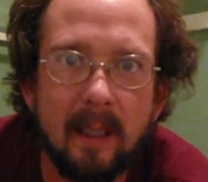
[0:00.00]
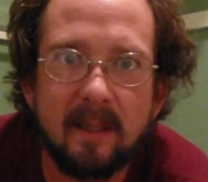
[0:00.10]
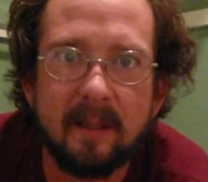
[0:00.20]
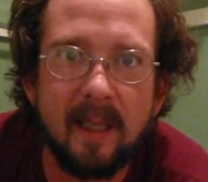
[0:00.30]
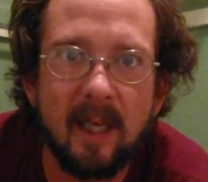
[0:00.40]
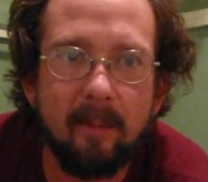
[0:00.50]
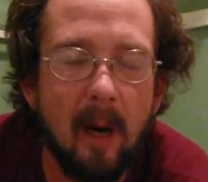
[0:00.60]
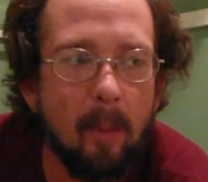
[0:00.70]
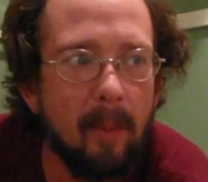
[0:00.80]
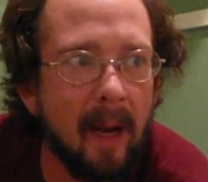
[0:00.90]
let's think
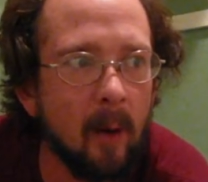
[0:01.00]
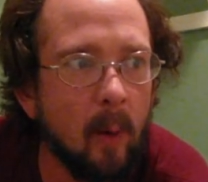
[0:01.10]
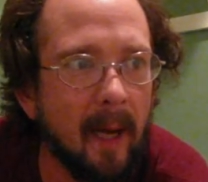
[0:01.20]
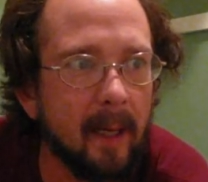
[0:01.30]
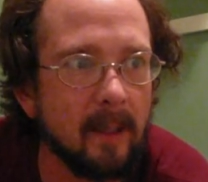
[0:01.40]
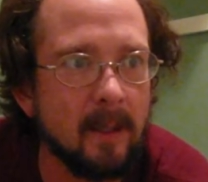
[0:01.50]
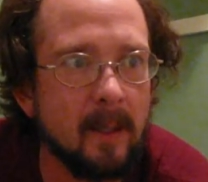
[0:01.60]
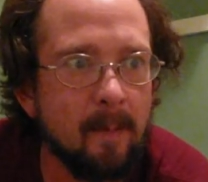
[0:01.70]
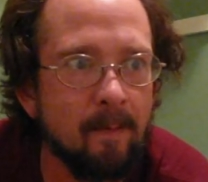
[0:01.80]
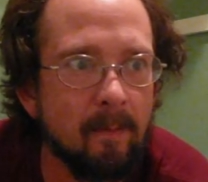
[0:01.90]
about bandwagons.
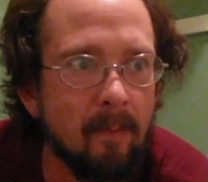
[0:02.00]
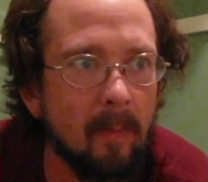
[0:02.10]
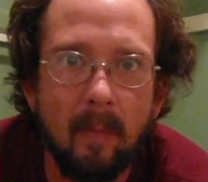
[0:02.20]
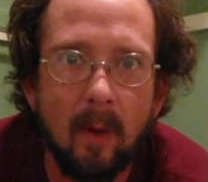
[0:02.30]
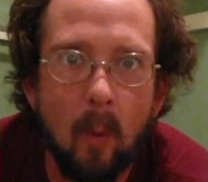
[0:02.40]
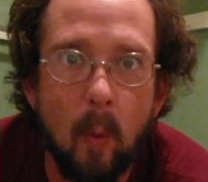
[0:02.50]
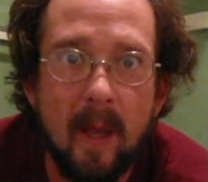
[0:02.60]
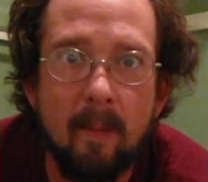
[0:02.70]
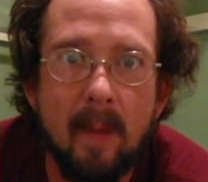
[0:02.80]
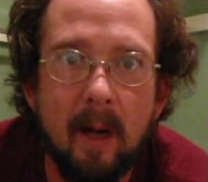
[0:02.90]

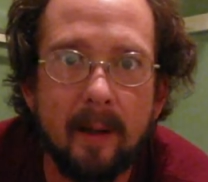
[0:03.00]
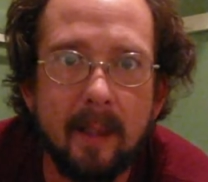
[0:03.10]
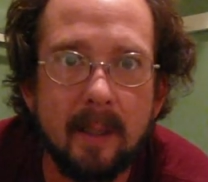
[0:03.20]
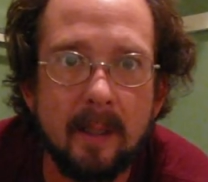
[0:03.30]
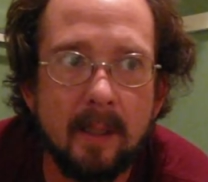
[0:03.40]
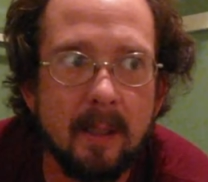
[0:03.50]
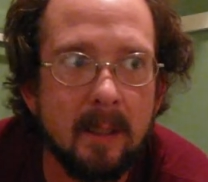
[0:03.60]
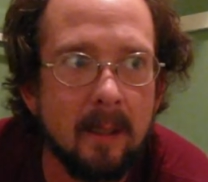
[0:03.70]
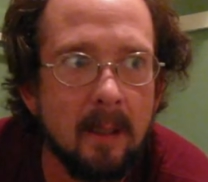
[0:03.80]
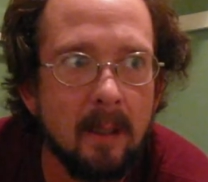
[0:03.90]
We
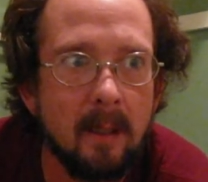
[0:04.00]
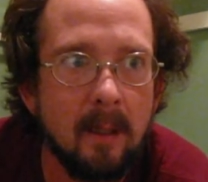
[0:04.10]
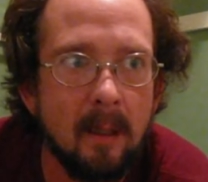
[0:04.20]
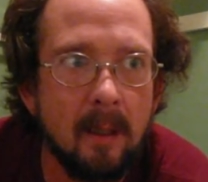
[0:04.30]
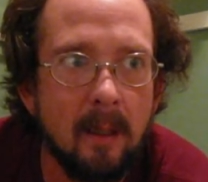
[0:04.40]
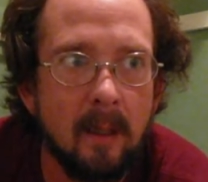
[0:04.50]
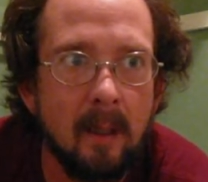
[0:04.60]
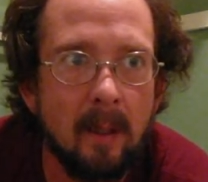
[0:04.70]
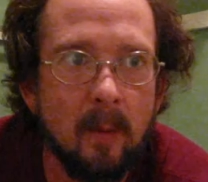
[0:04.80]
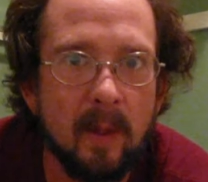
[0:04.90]
Americans,
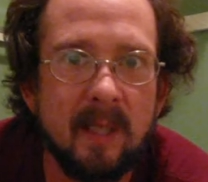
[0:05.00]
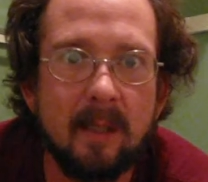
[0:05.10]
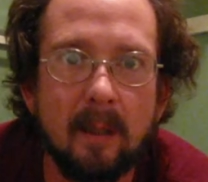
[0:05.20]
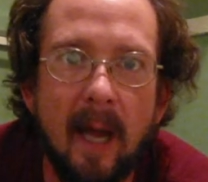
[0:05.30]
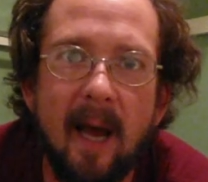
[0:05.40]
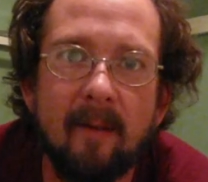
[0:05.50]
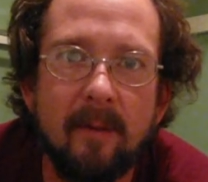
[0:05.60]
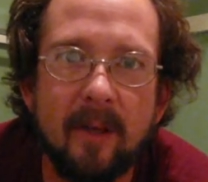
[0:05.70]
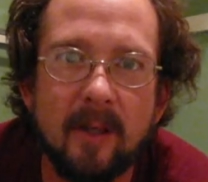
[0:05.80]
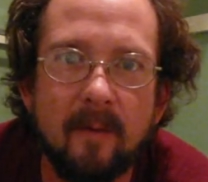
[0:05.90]
we still
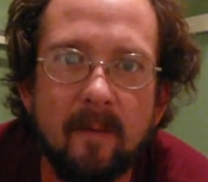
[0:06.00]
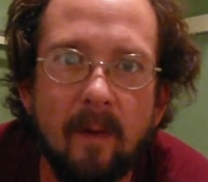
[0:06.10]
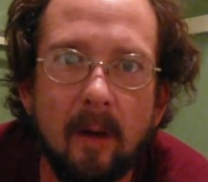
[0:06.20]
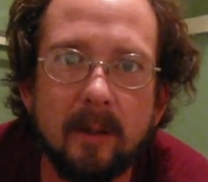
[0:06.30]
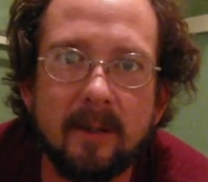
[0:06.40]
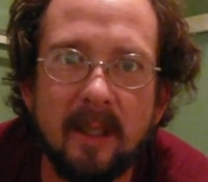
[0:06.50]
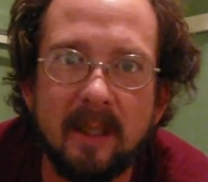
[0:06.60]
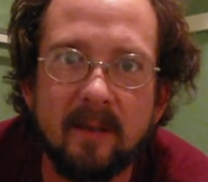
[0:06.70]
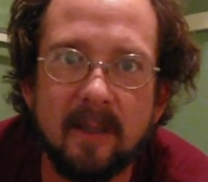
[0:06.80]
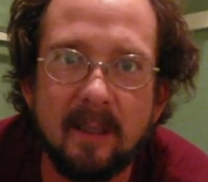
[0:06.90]
have this false
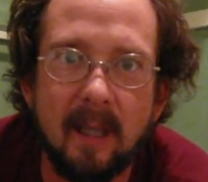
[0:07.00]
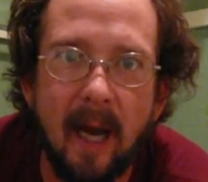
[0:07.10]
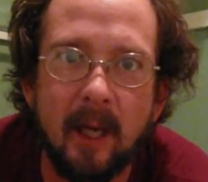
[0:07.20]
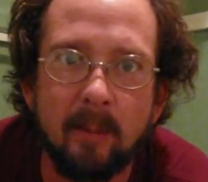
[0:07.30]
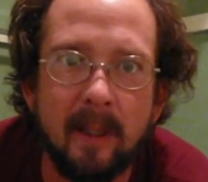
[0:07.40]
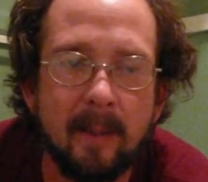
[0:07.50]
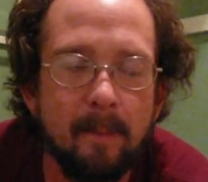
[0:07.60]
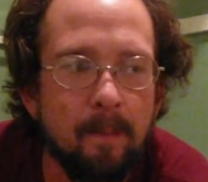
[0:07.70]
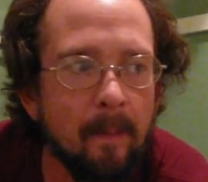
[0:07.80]
sense of entitlement